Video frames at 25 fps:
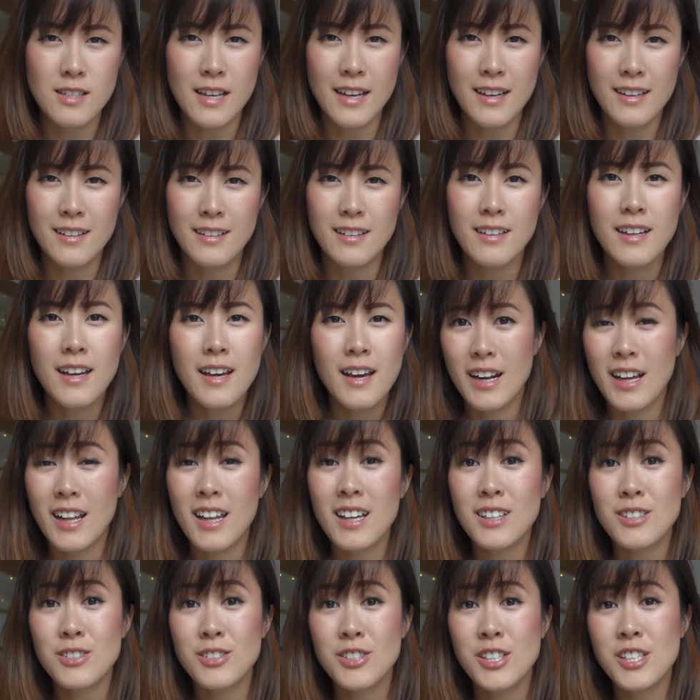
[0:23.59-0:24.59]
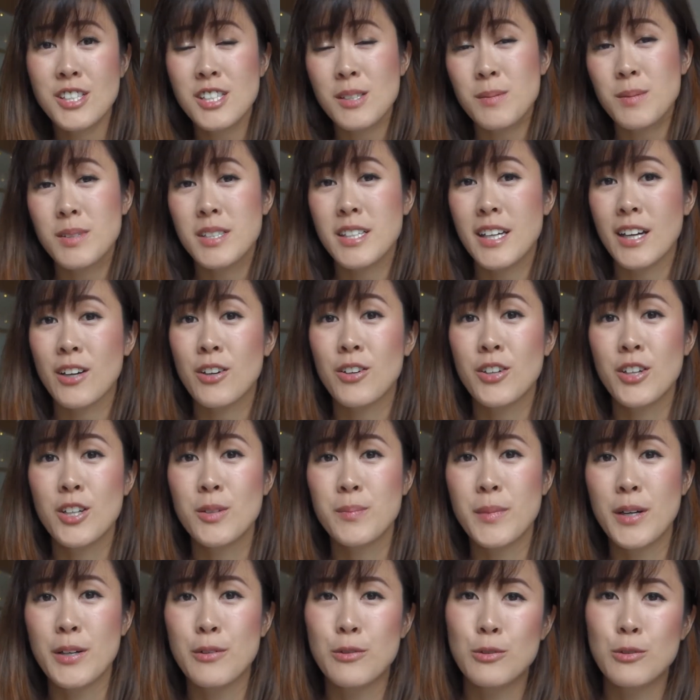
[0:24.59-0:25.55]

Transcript: and I like to change up the decor in my